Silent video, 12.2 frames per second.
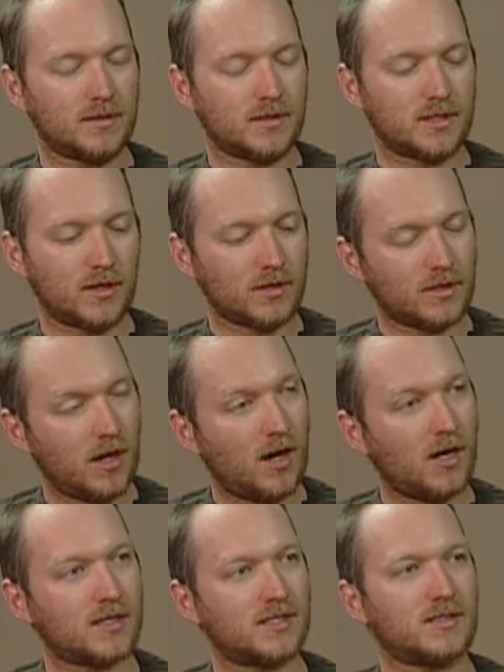started
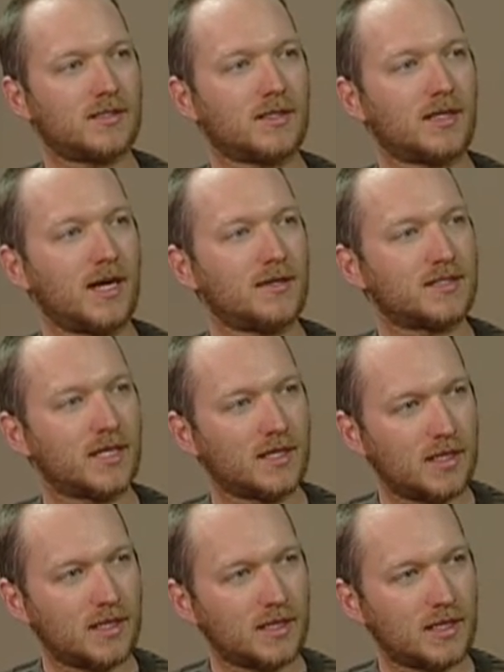talks and got this
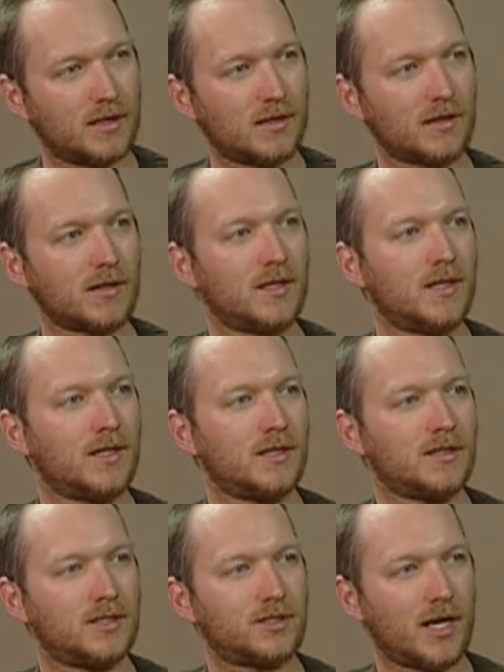idea together
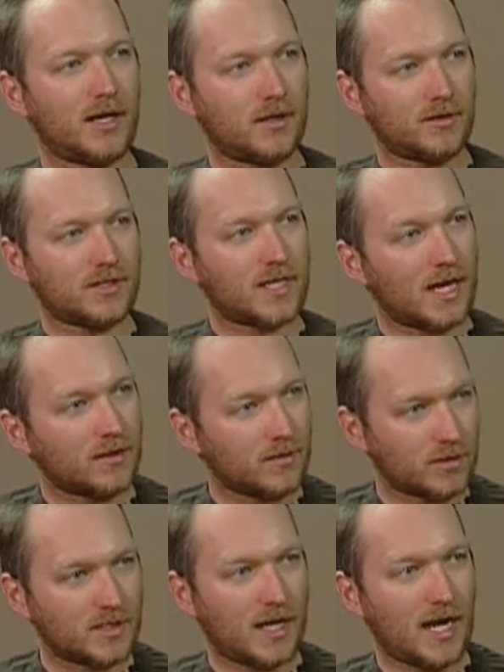to try and understand
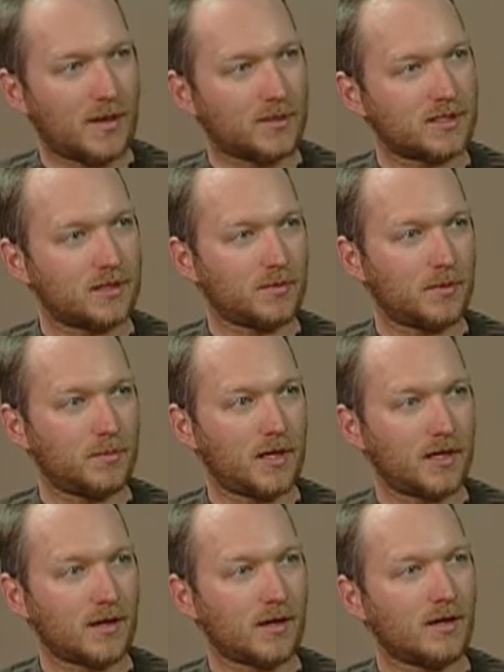those dynamics a little bit
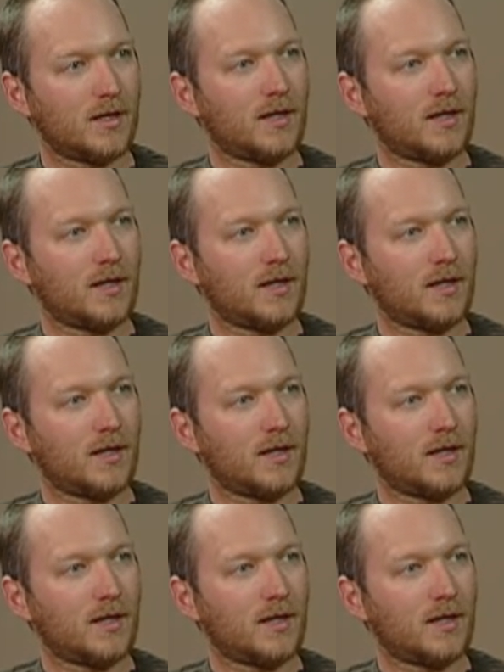better.